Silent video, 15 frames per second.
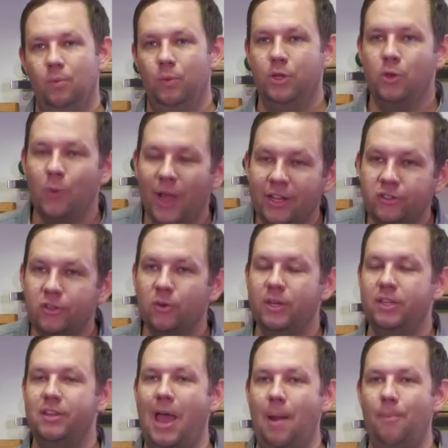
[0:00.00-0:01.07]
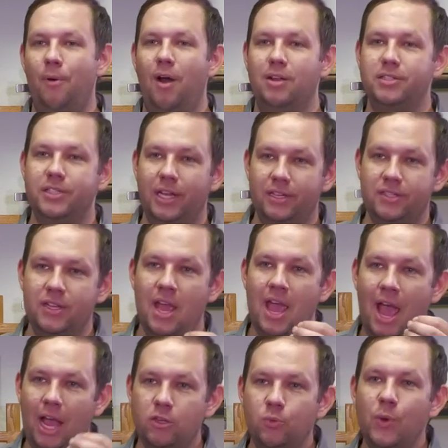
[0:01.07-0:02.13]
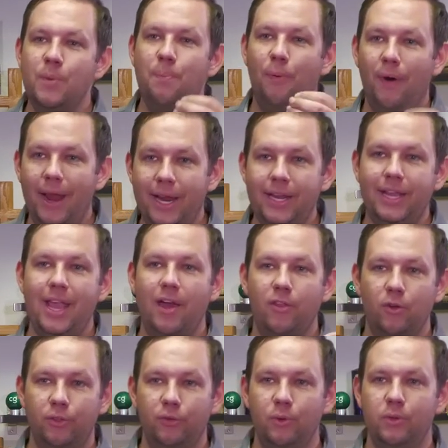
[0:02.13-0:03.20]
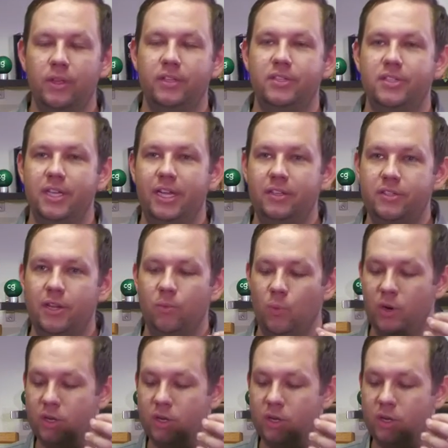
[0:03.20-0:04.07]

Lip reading: Will you enter into that process as we pray together through this season?